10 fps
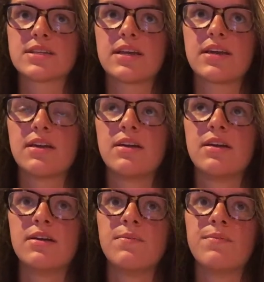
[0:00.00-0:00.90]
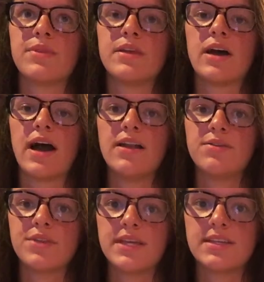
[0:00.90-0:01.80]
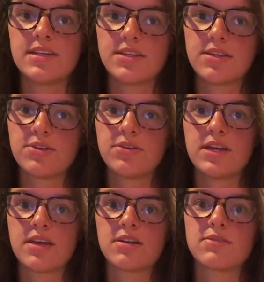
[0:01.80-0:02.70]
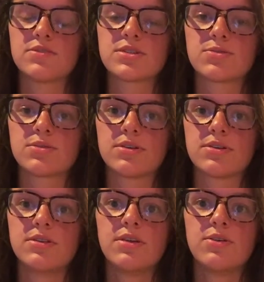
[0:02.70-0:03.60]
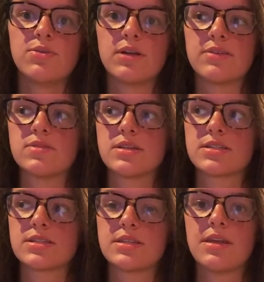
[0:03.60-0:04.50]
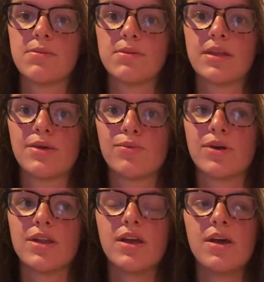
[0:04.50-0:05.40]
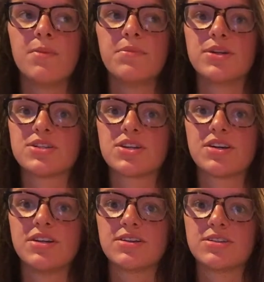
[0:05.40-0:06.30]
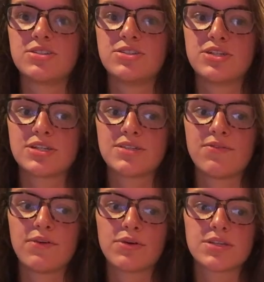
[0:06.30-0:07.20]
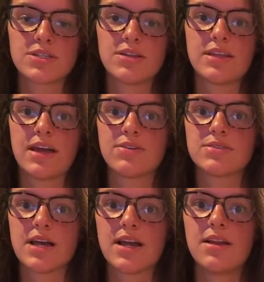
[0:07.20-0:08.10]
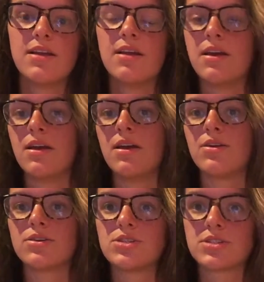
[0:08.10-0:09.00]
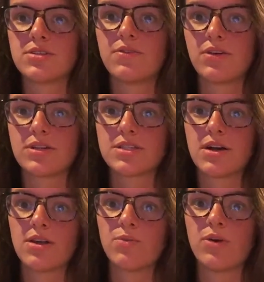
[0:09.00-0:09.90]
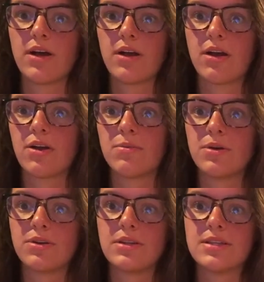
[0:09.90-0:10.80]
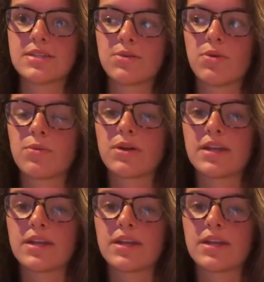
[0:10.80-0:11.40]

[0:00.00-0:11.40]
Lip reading: Like, I don't think that the creator of this world, who loves us deeply, would put us all here just to focus on the outside or just to focus on what our abilities, like what we're